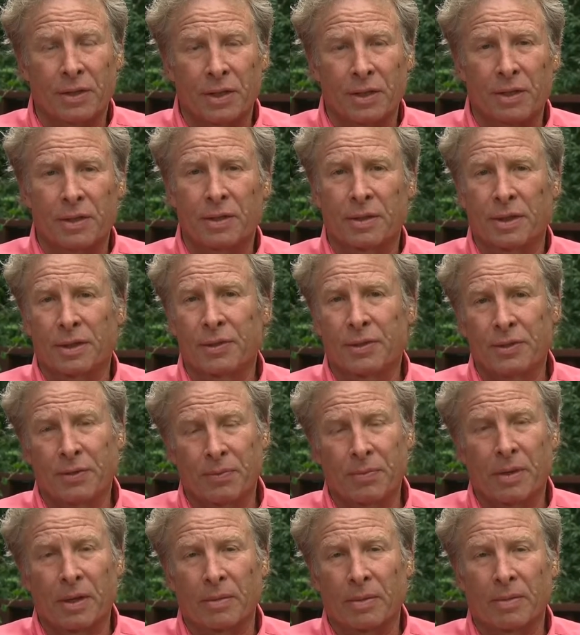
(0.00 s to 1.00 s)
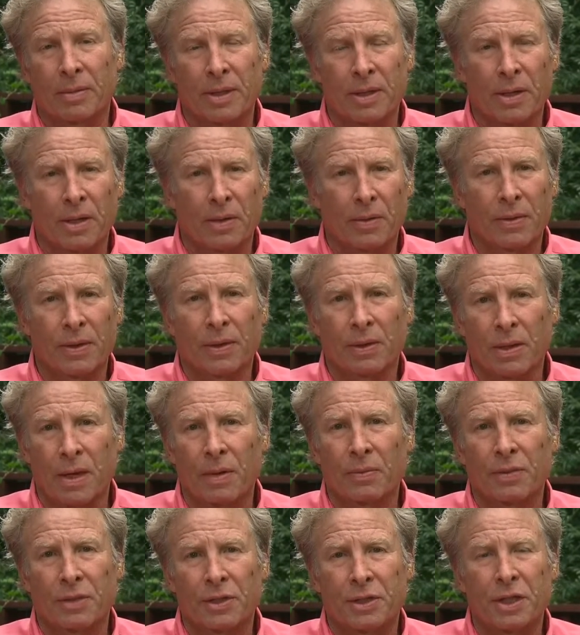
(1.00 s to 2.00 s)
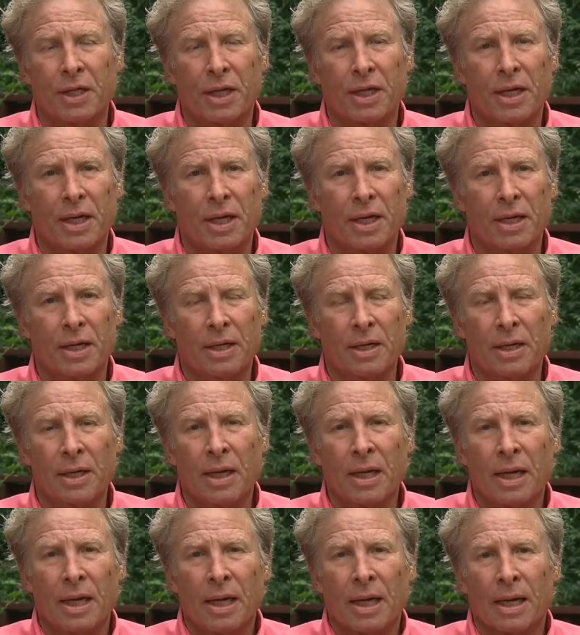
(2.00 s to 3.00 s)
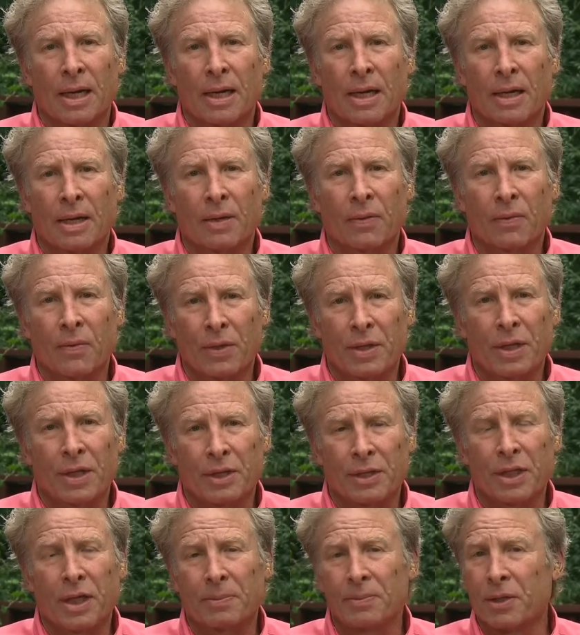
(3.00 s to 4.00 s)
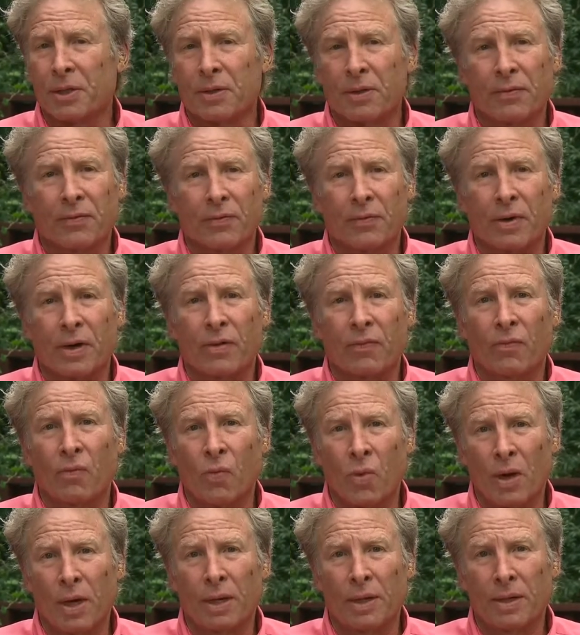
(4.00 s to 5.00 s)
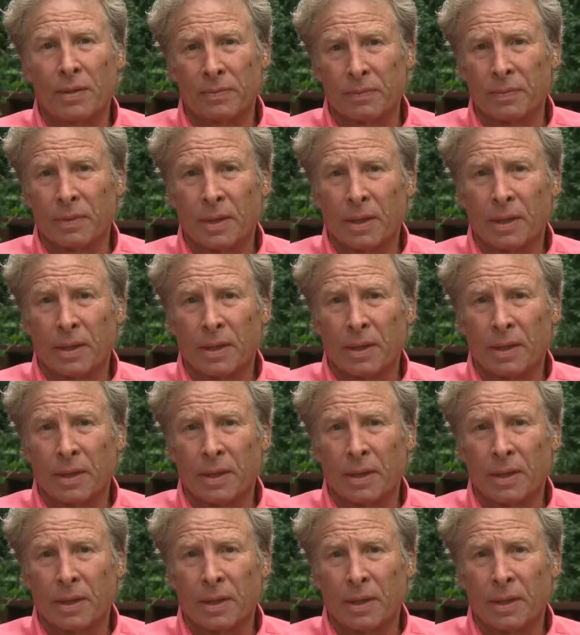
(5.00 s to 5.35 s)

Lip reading: as you probably know, and a lot with CNN, and with the exception of one